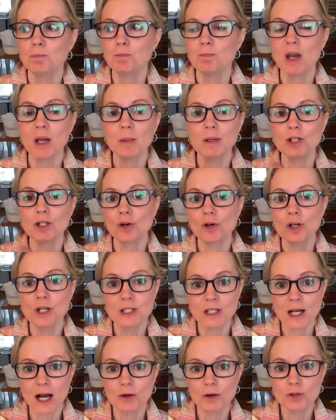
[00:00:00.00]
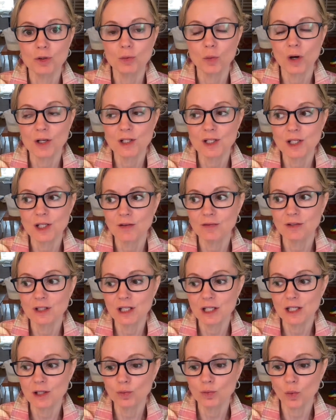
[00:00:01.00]
maybe turn it down to
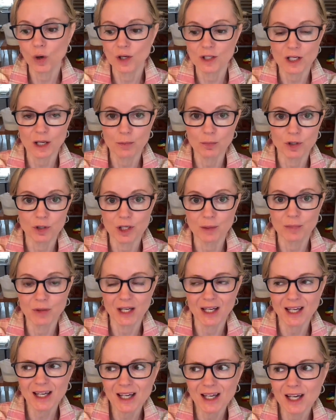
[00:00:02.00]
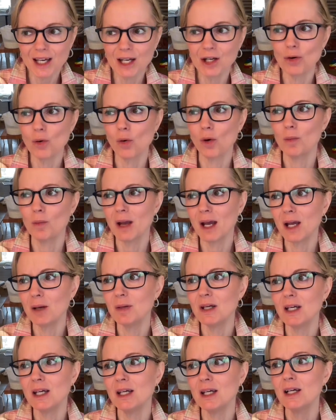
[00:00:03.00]
170 once I put something in, or
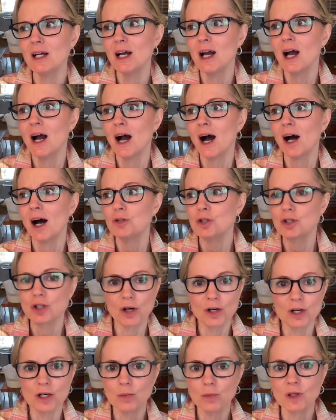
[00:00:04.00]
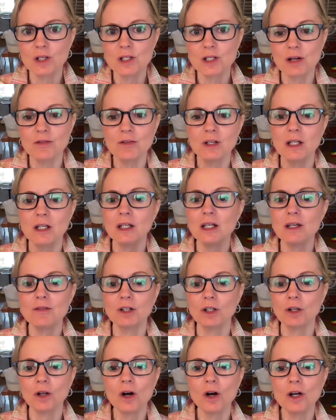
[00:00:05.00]
maybe I'll start it at 170 and leave
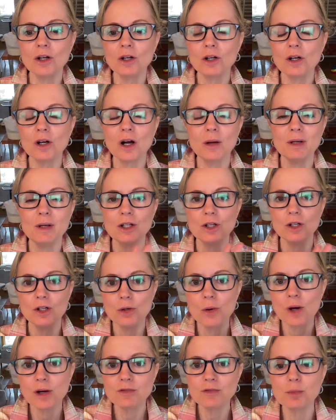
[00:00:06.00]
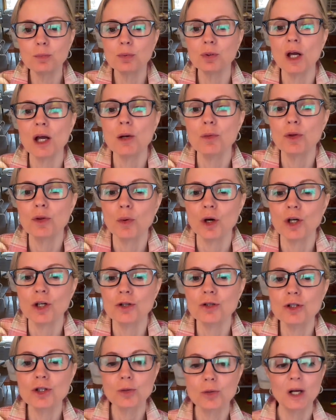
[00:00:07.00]
it longer. I mean, you have to play with what
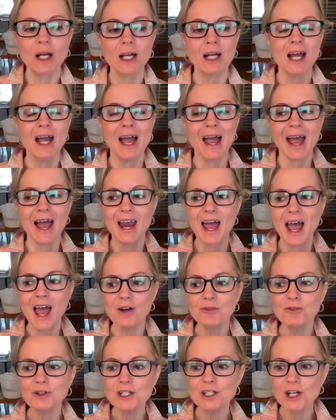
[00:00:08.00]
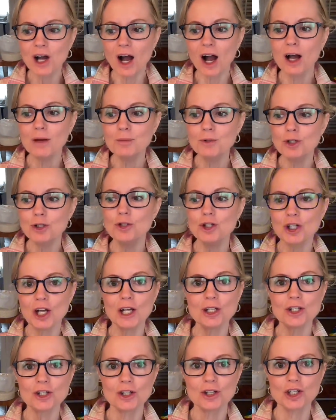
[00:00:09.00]
you're doing, and every time you
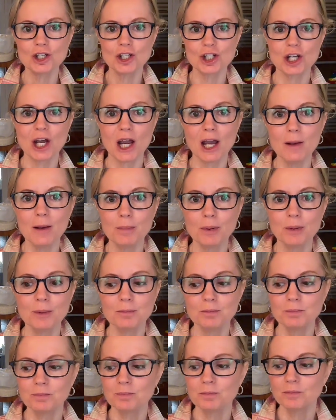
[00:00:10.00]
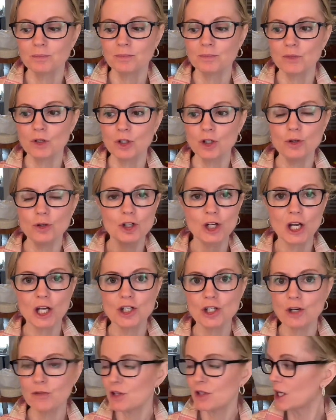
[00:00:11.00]
change the shape, you
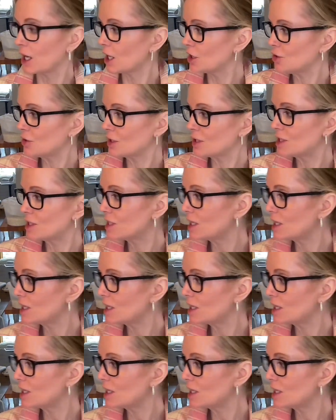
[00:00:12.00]
change everything. And you can